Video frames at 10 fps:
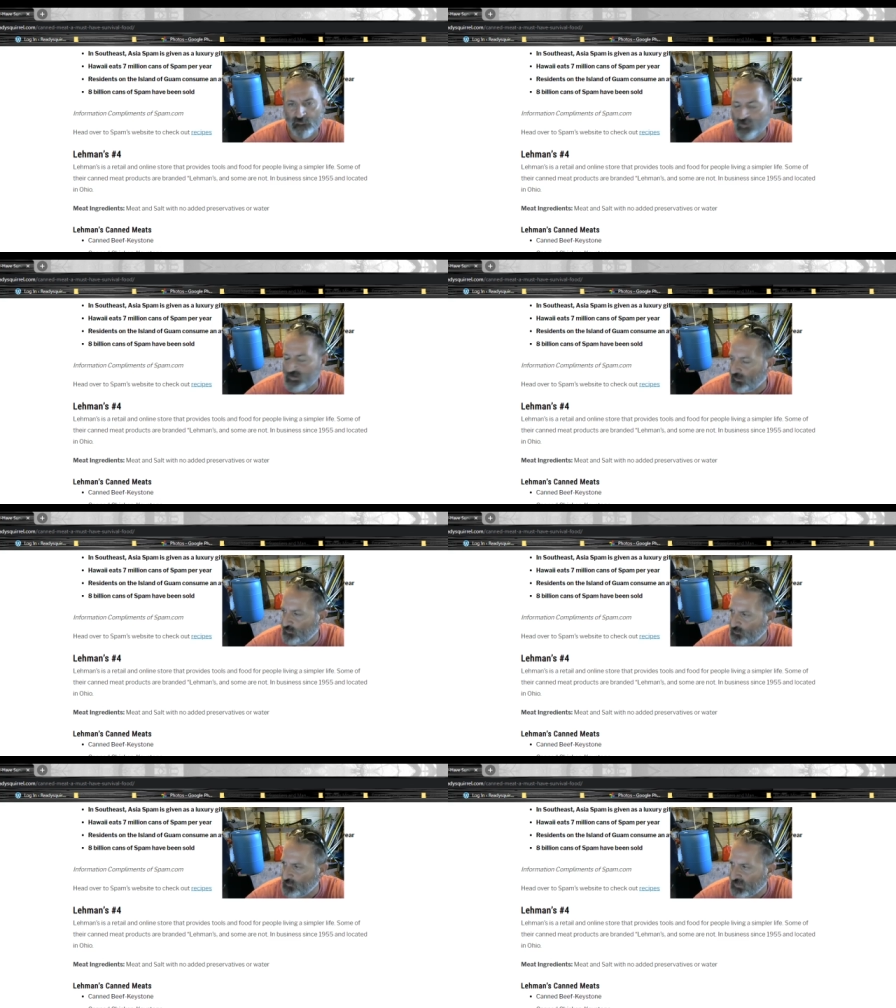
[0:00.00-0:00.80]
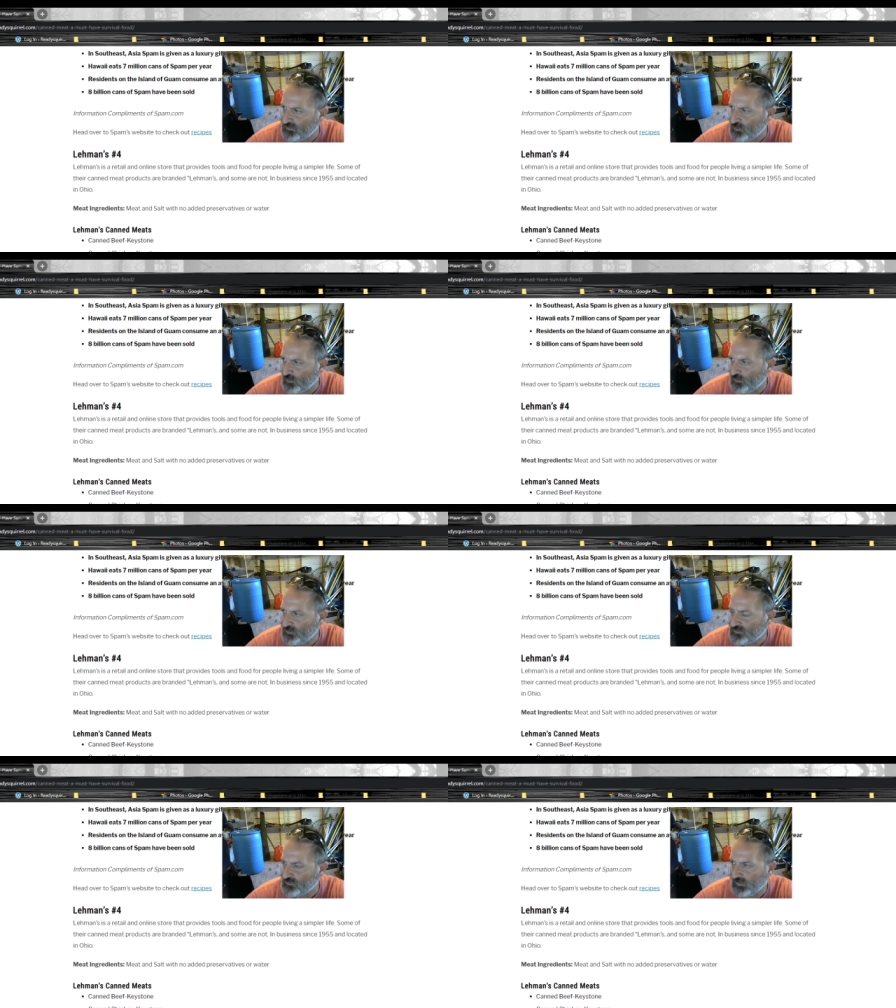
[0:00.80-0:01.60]
find out who makes
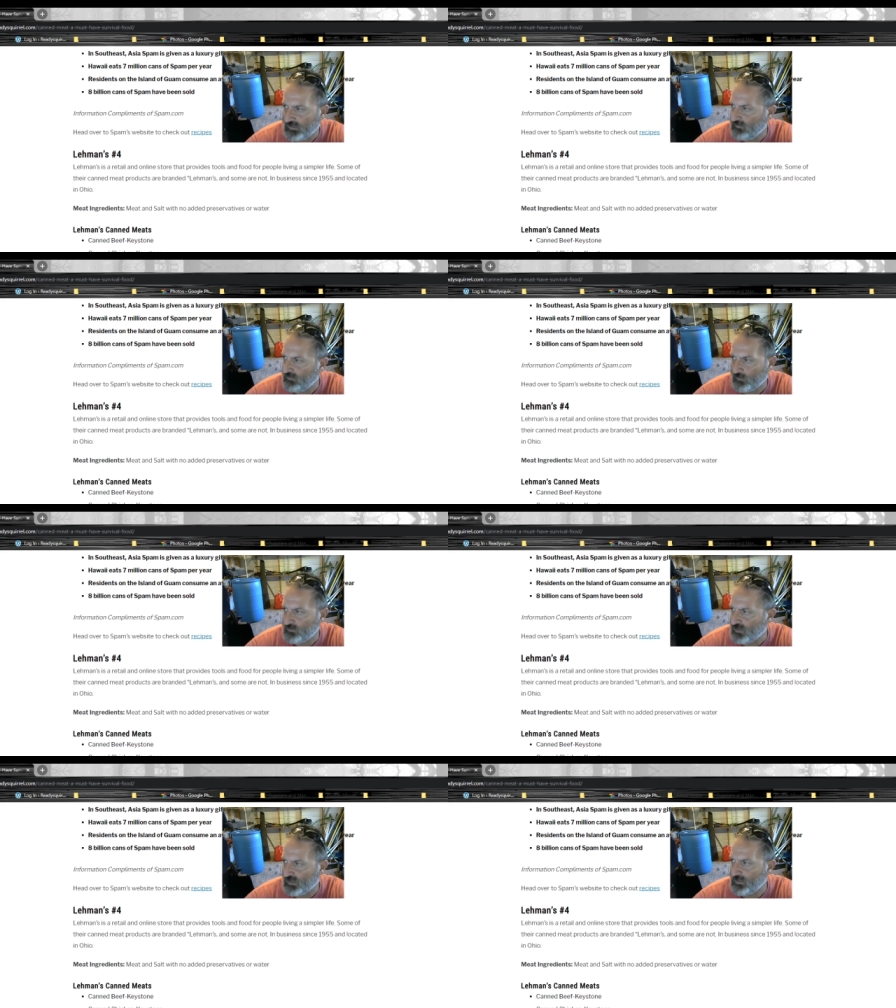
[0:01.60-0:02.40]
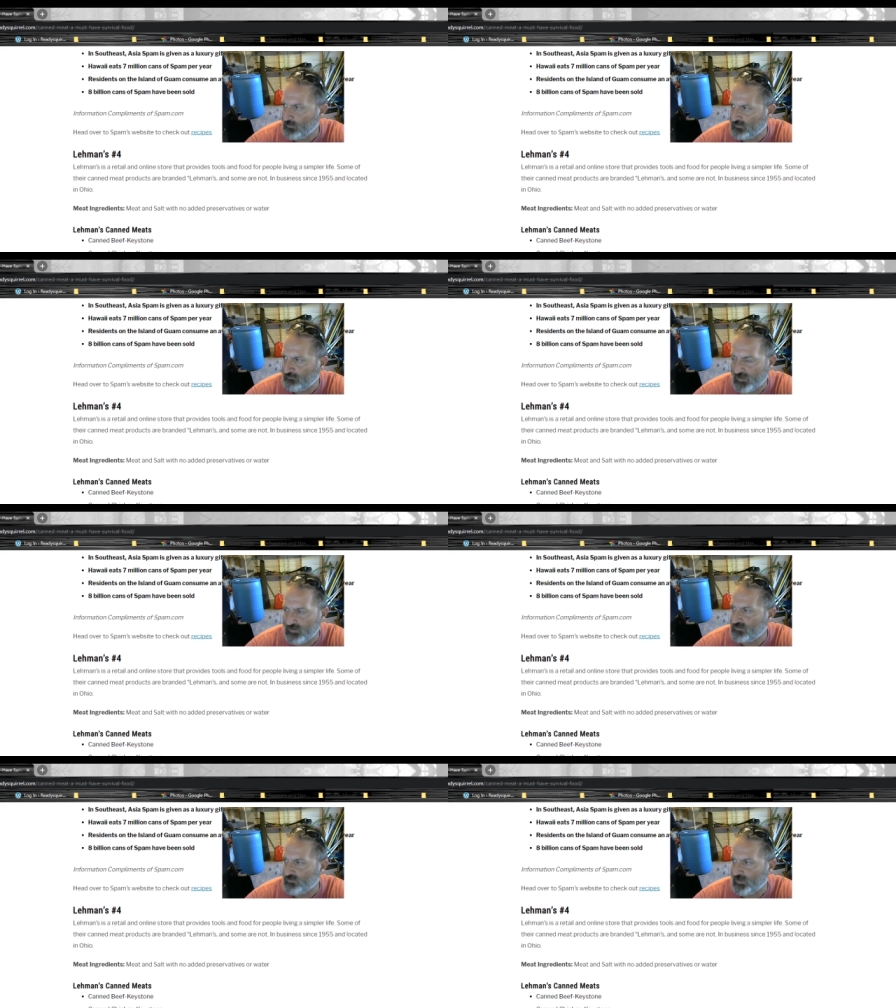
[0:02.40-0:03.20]
Yoder's, and I was unable to find
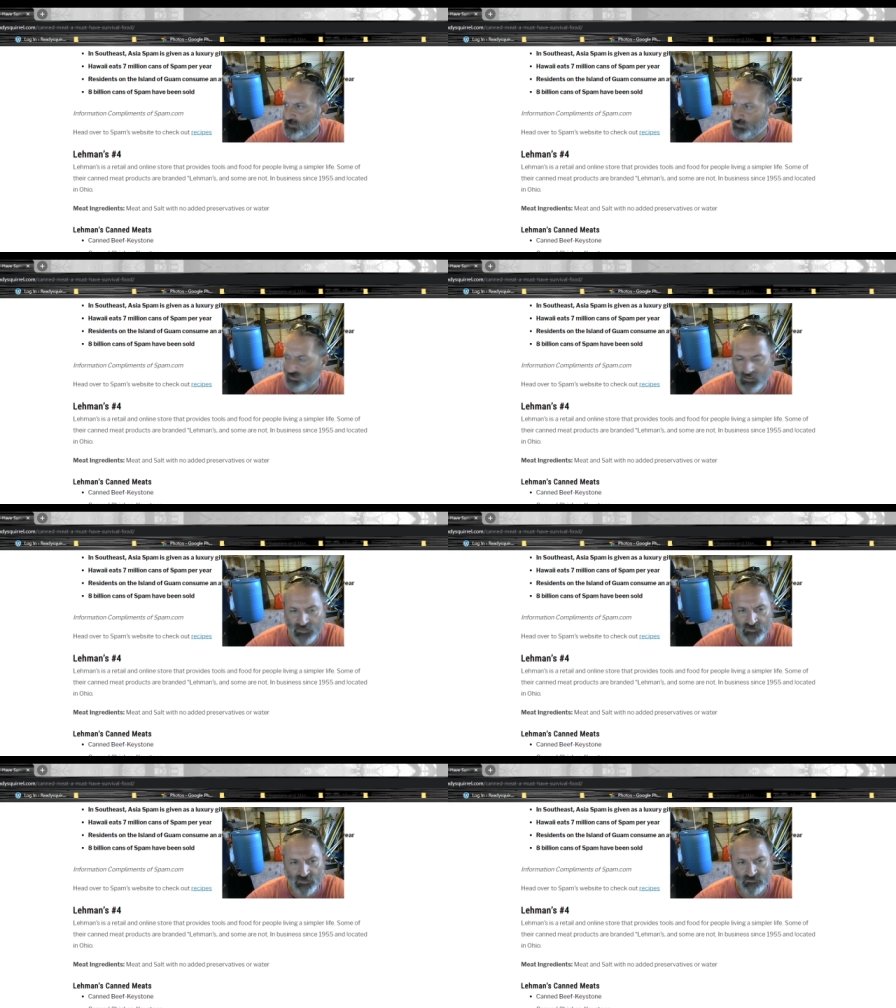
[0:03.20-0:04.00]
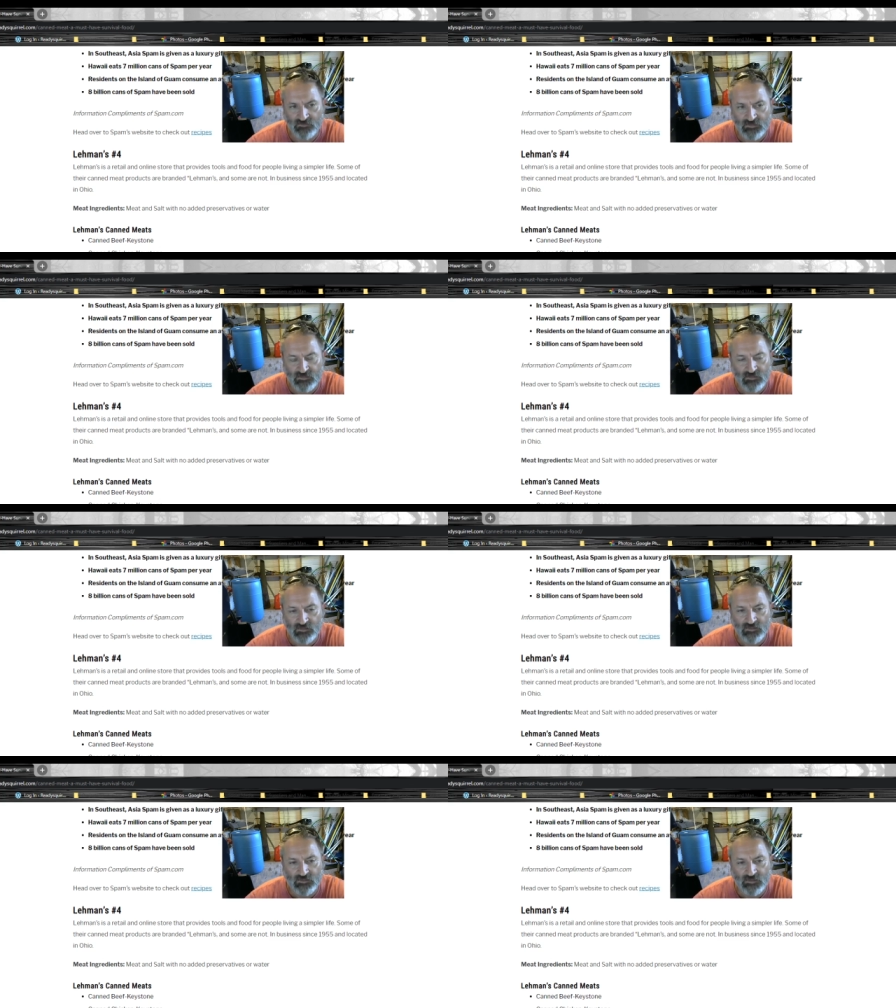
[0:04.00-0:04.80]
it, so I didn't put on here.
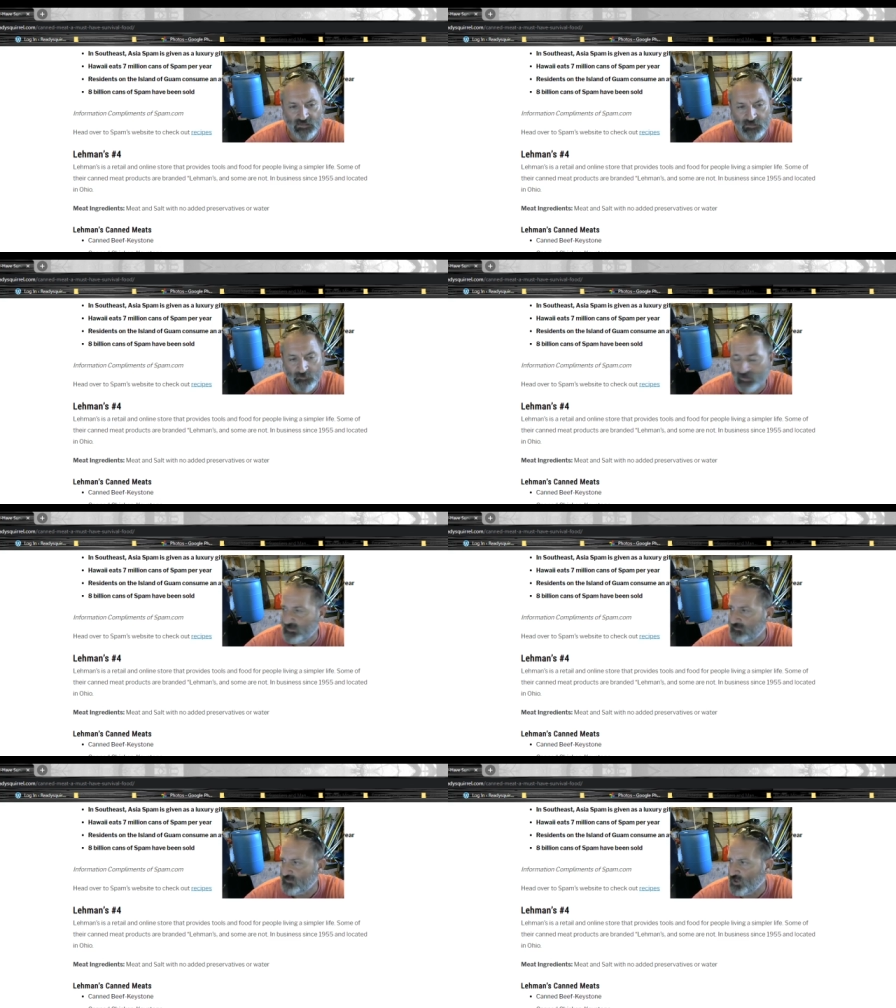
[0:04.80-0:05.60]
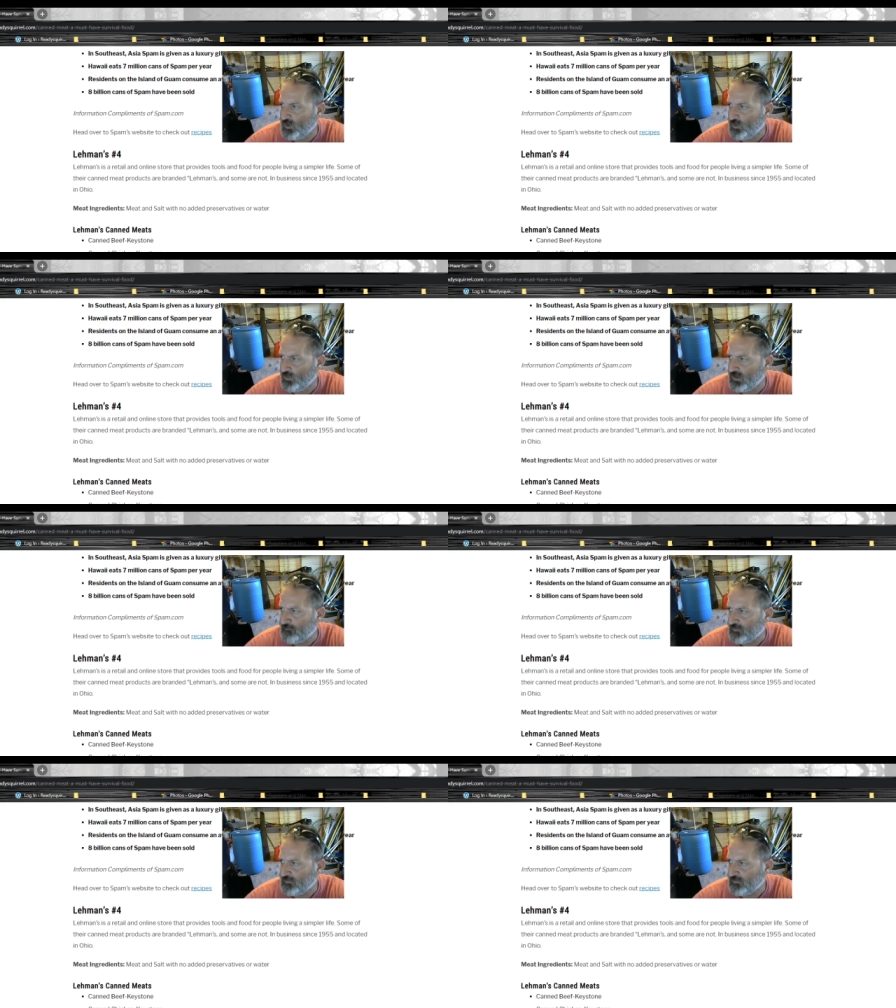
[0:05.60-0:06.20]
Um, I don't even know if